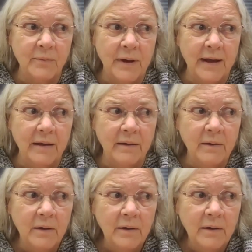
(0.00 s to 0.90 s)
the way
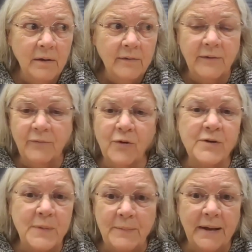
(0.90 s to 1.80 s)
the
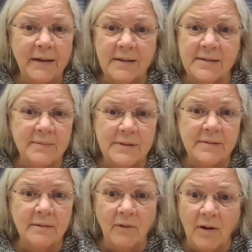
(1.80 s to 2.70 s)
enforcement mechanism
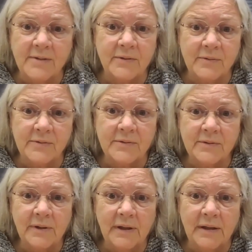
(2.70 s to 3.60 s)
is lawsuits
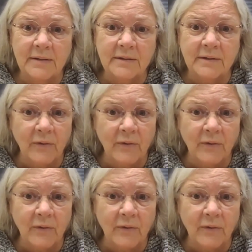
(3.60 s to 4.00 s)
and